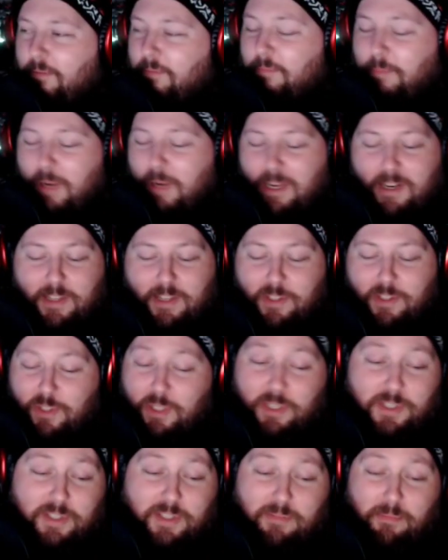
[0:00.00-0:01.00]
But it's
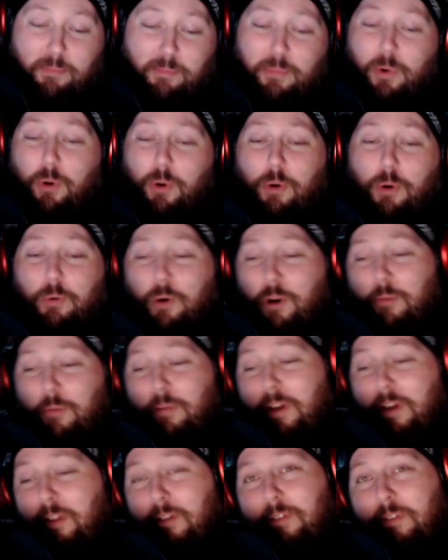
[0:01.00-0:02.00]
just more Warner
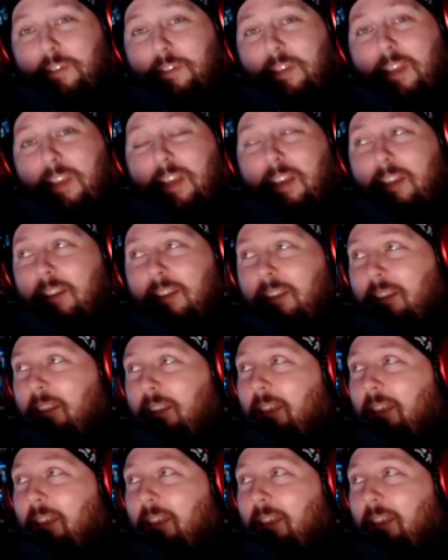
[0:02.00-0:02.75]
Brothers and